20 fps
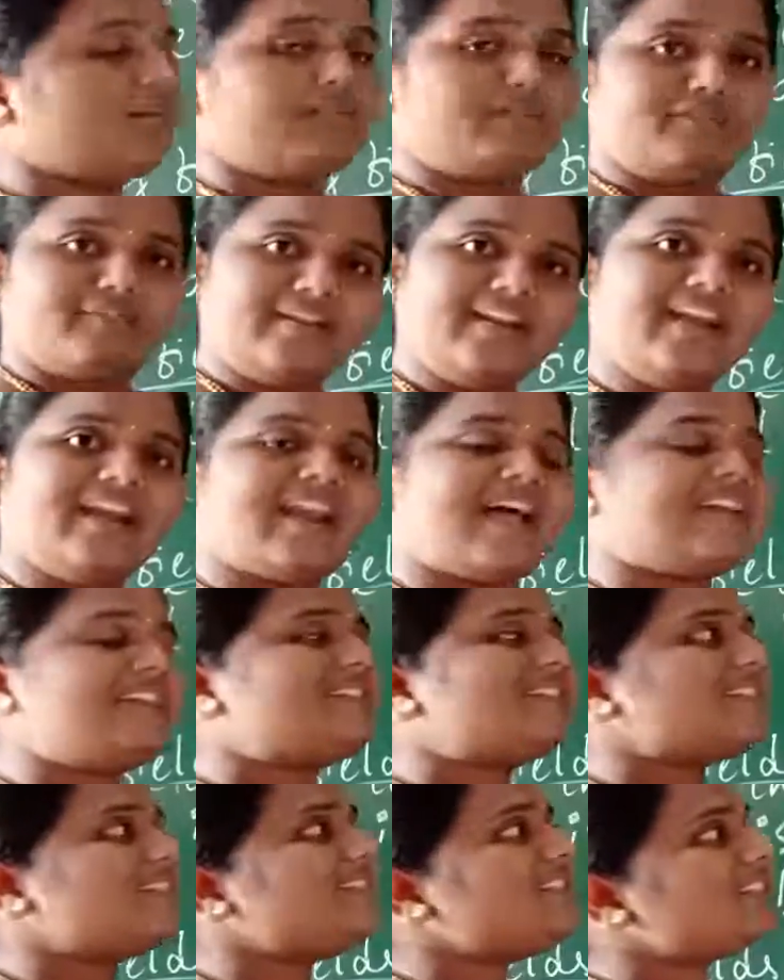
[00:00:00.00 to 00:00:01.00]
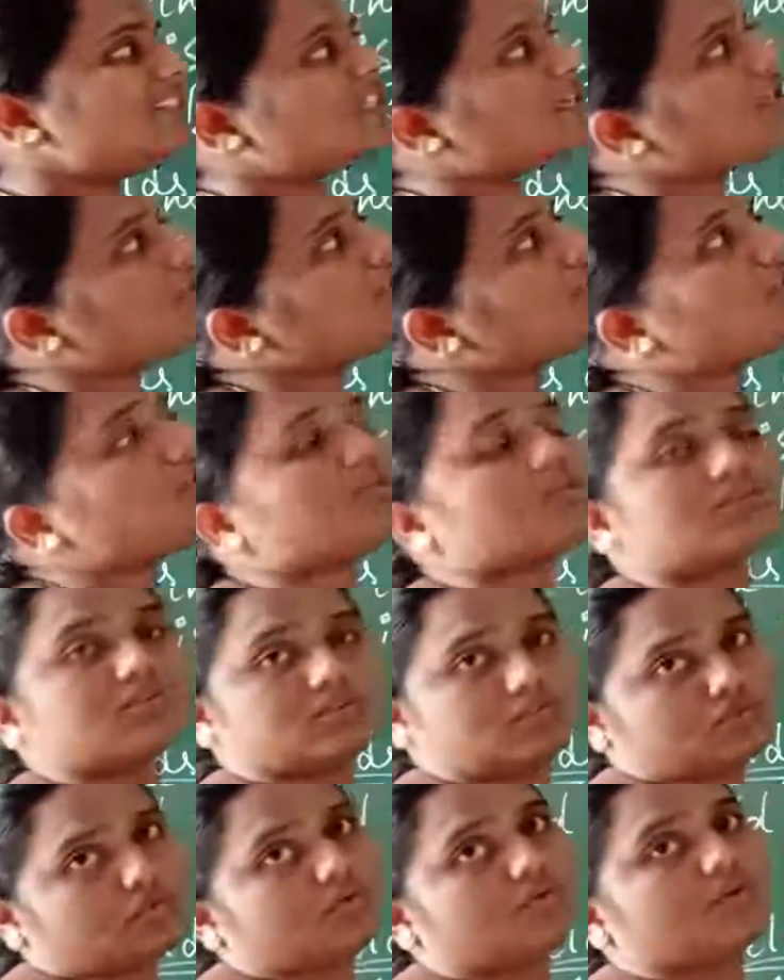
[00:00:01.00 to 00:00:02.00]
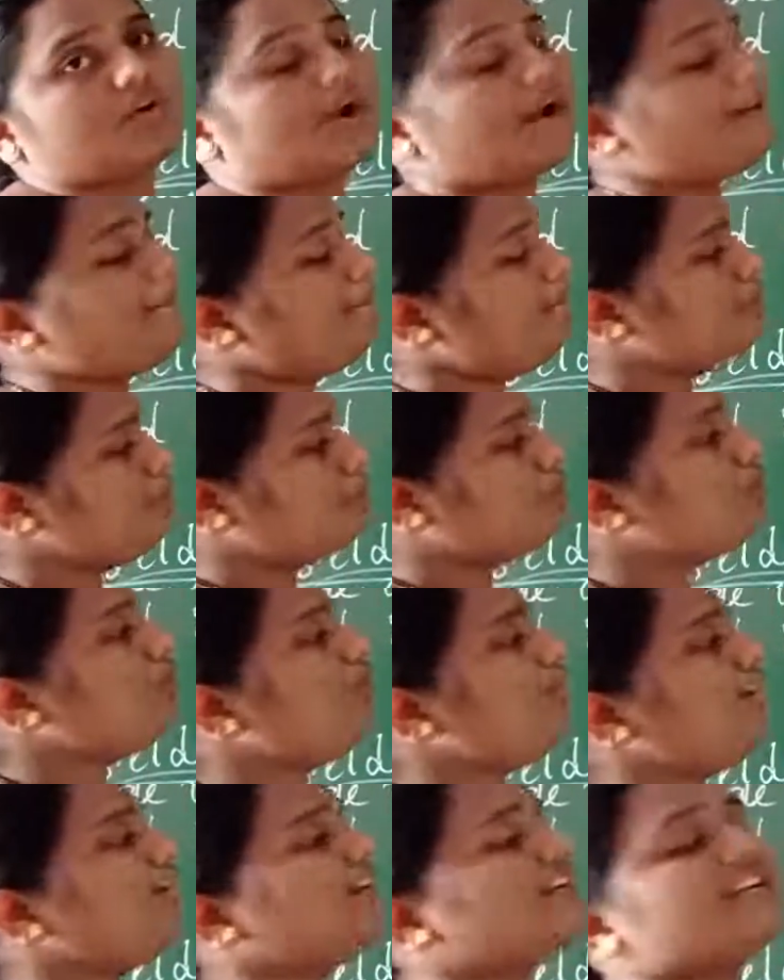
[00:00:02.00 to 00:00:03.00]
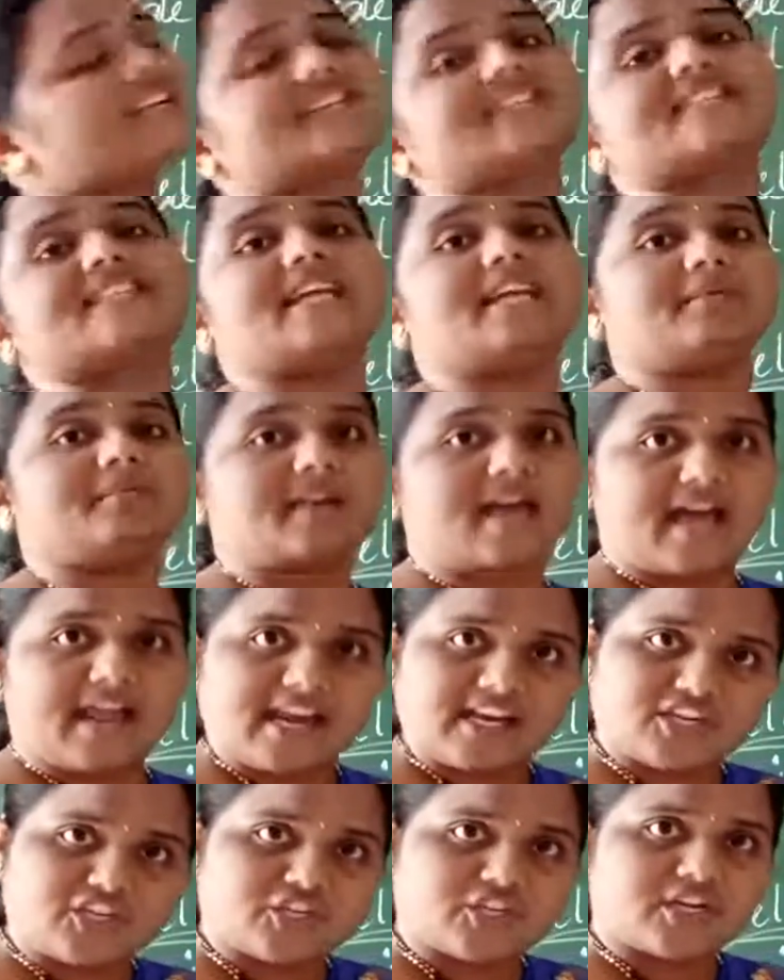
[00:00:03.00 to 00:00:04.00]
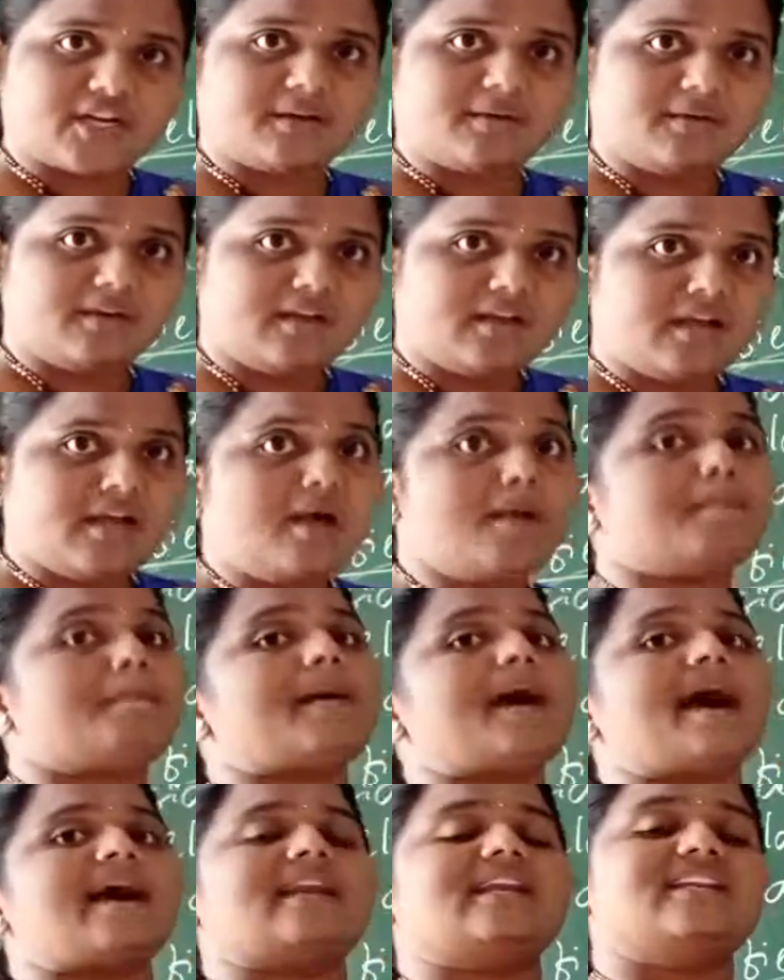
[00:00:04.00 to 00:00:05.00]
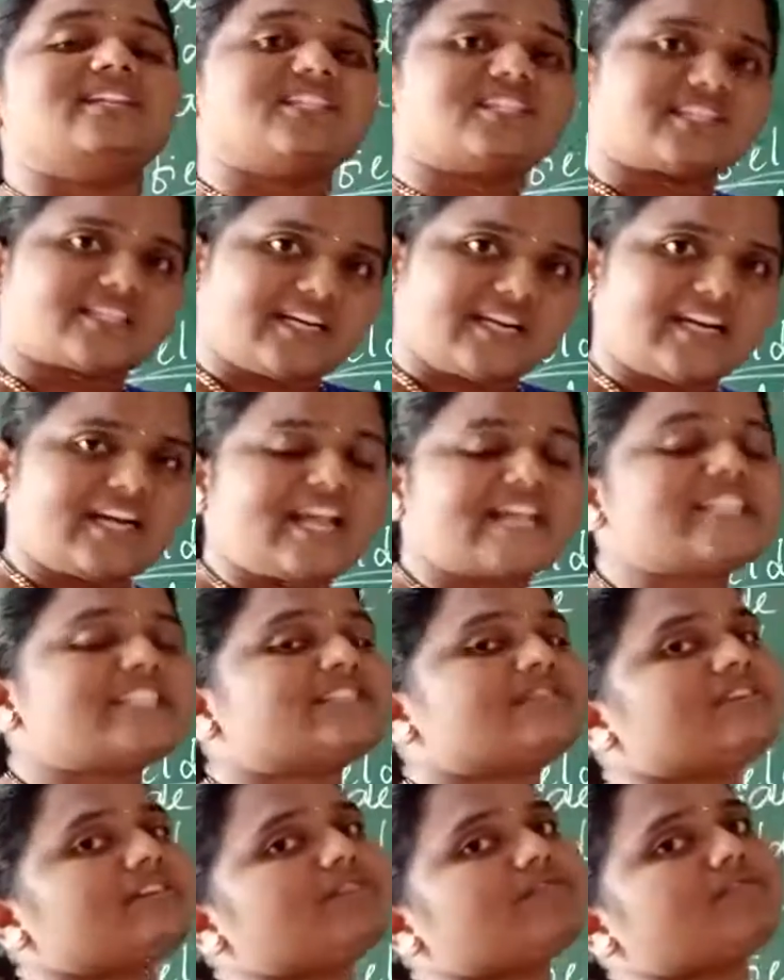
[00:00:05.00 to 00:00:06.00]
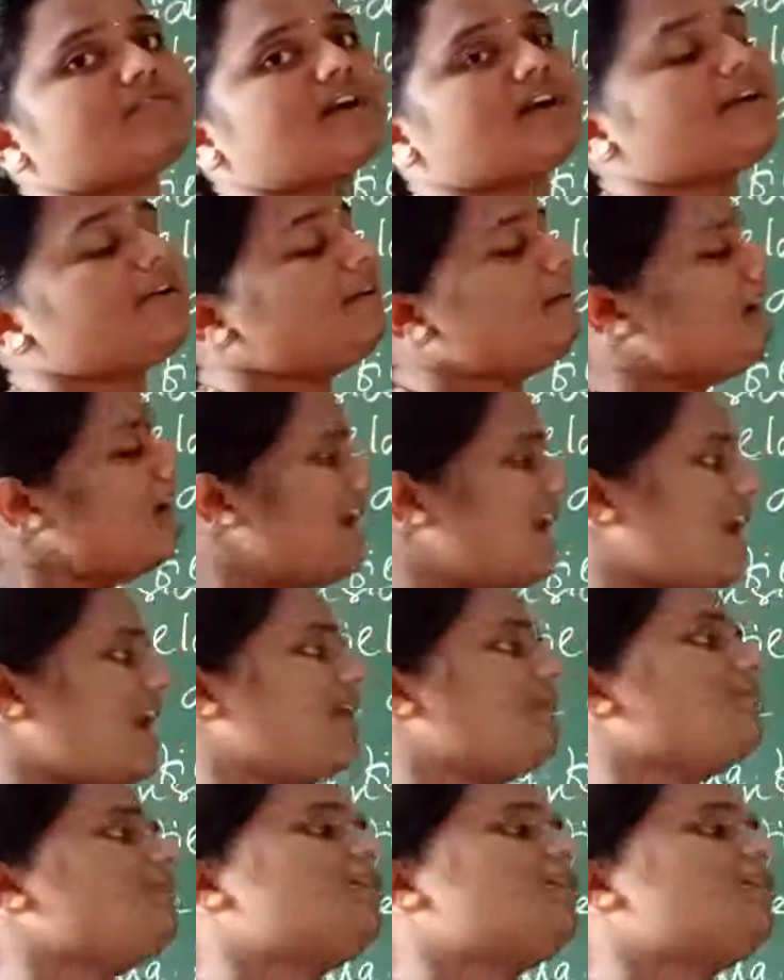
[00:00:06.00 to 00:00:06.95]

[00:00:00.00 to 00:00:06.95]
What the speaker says: field lines inside the solenoid moving in the same direction, parallel straight lines will find, and